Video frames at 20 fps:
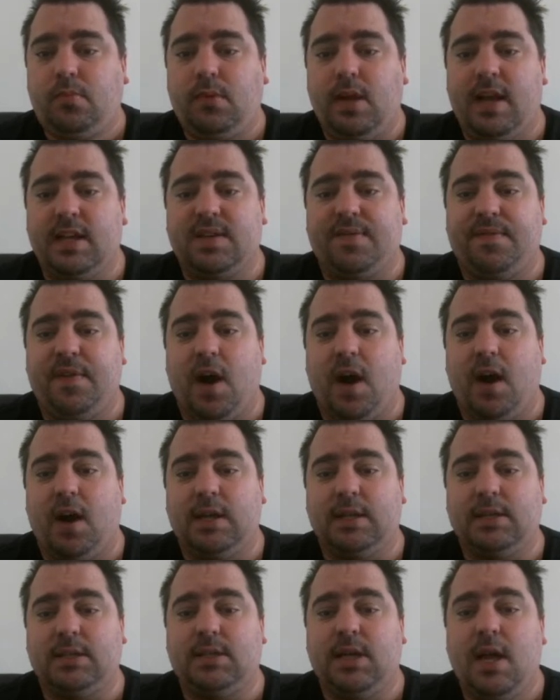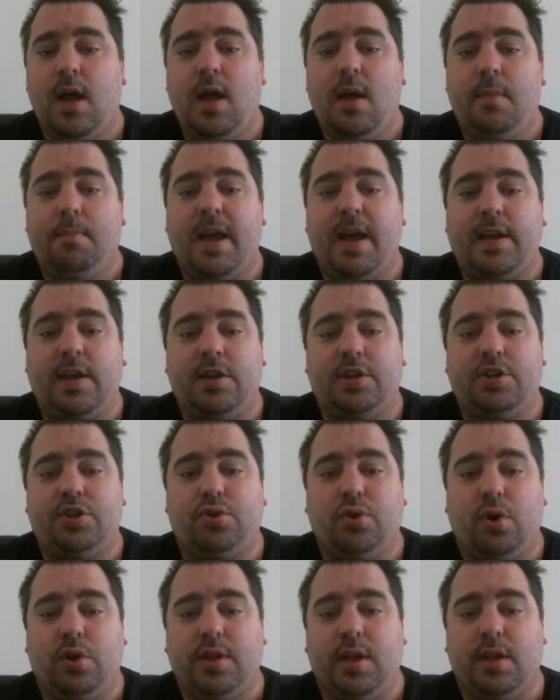as far as making
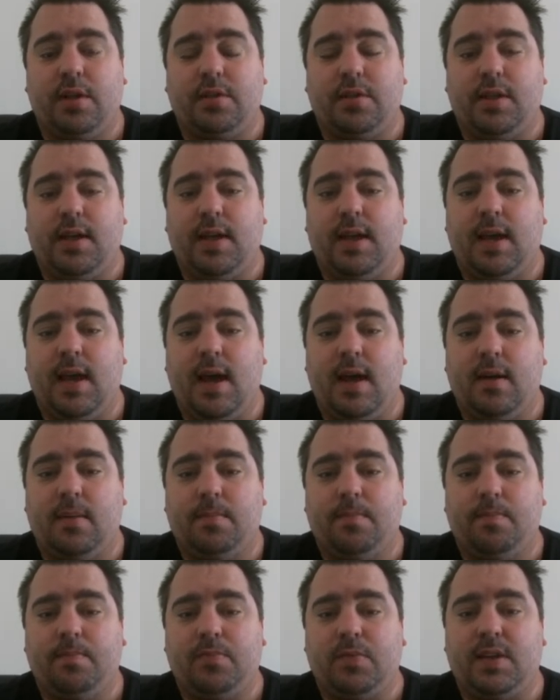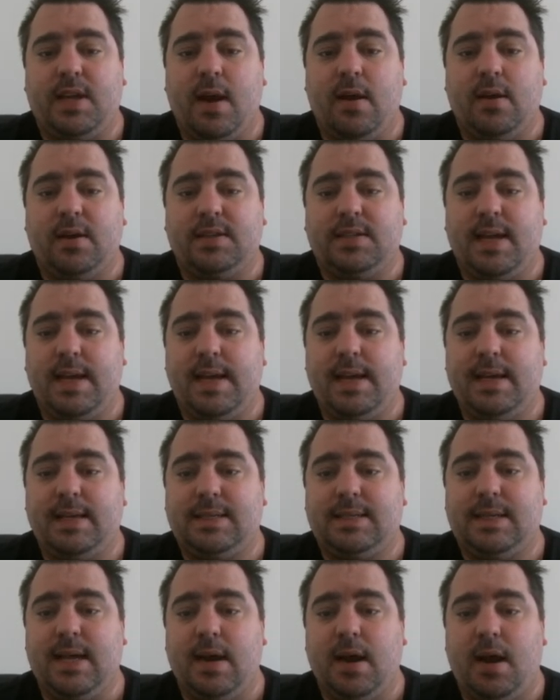sure that the guarantee
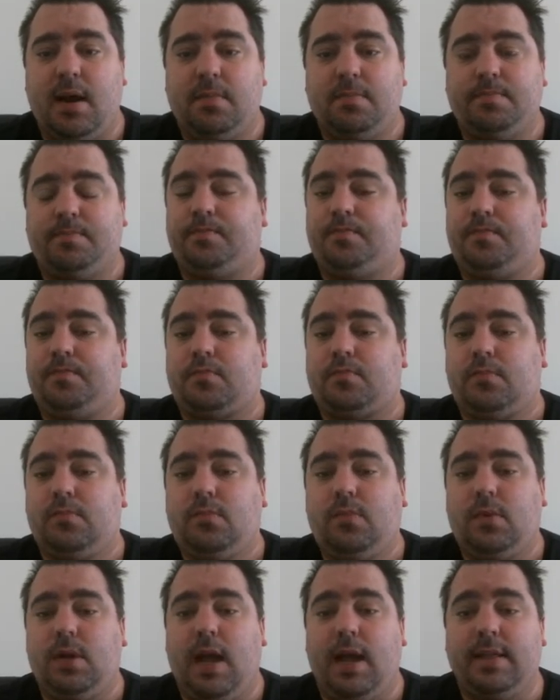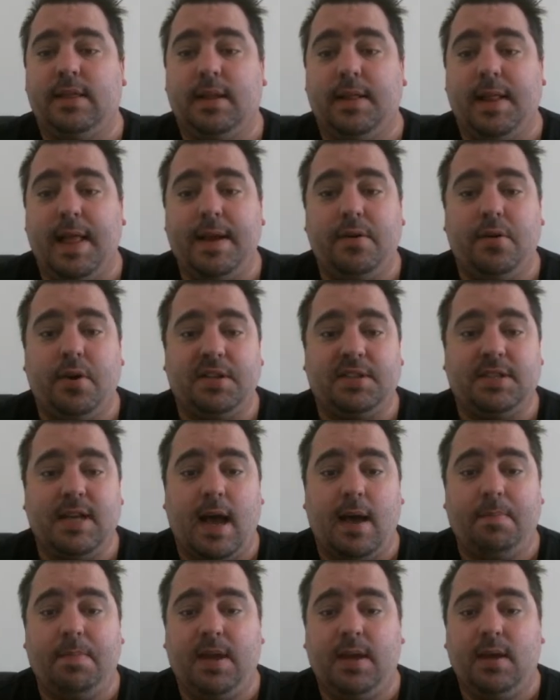is set up and the lender is
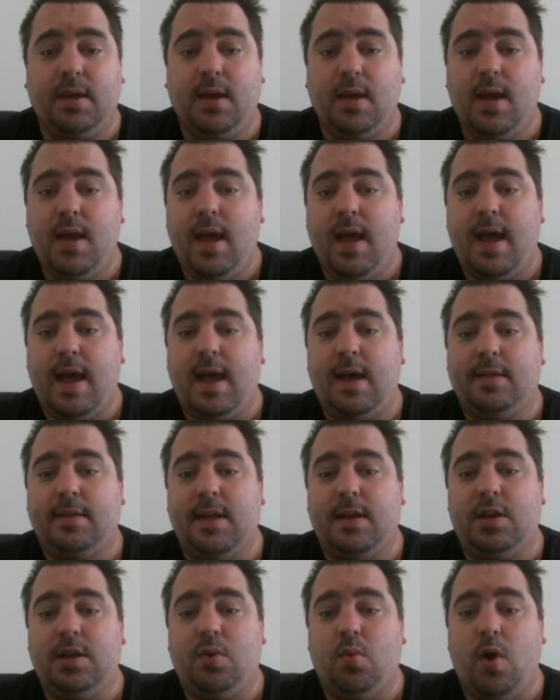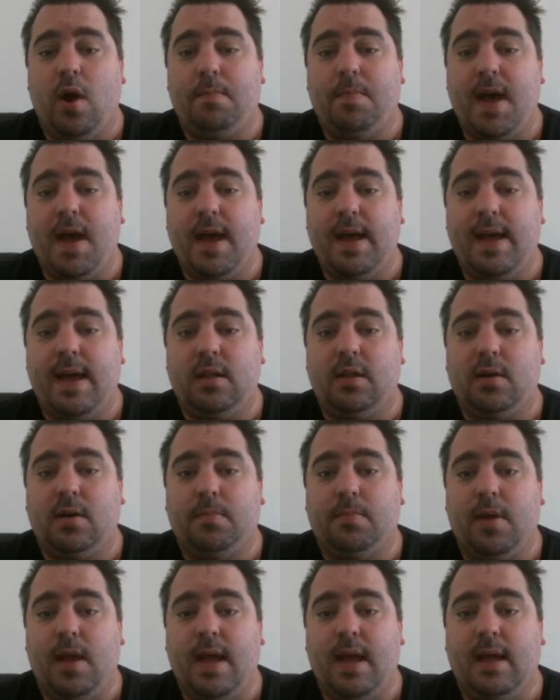happy, and then you won't pay
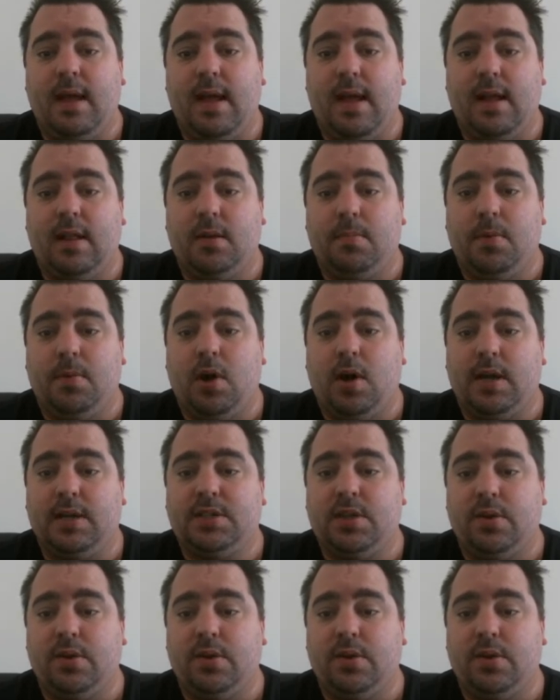LMI.